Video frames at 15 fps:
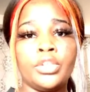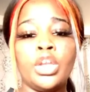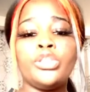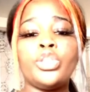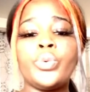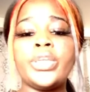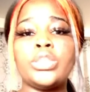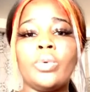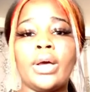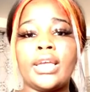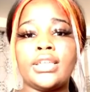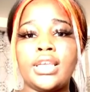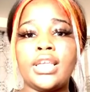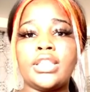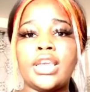The reason why I
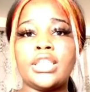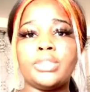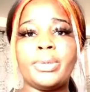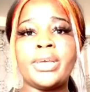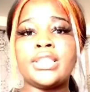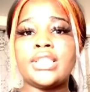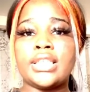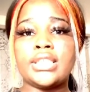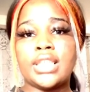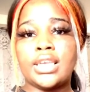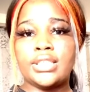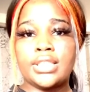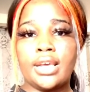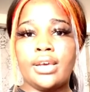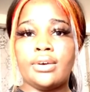did that is because that
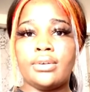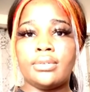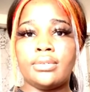stands out.